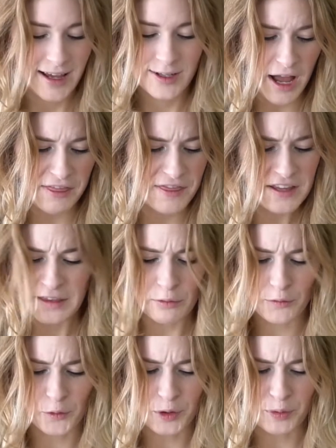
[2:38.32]
I think they were
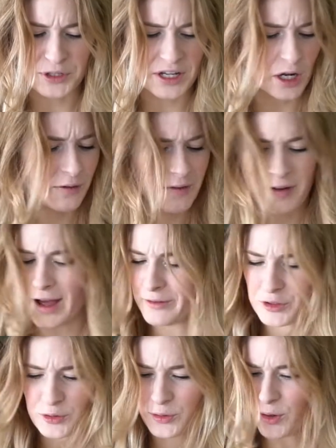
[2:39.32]
40% off. I have
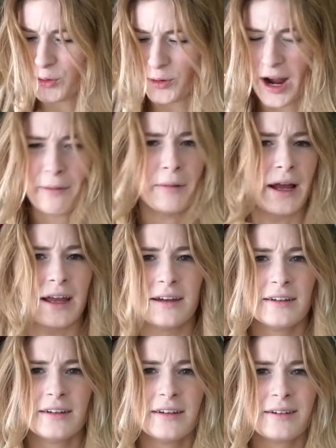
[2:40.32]
to go grab my
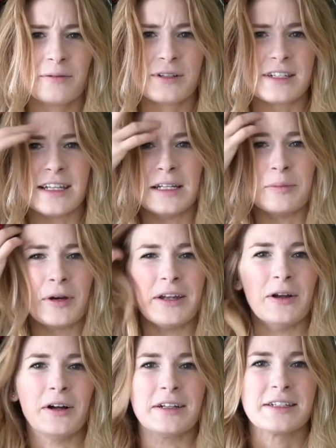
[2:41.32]
receipt,
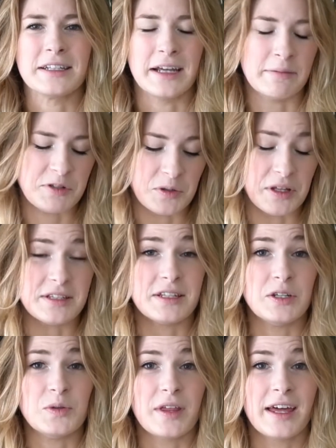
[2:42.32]
but honestly, I'm too
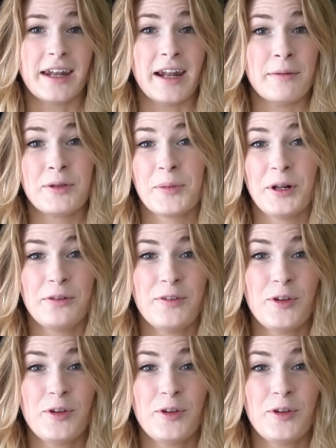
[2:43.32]
lazy to do that, and I'm in the middle of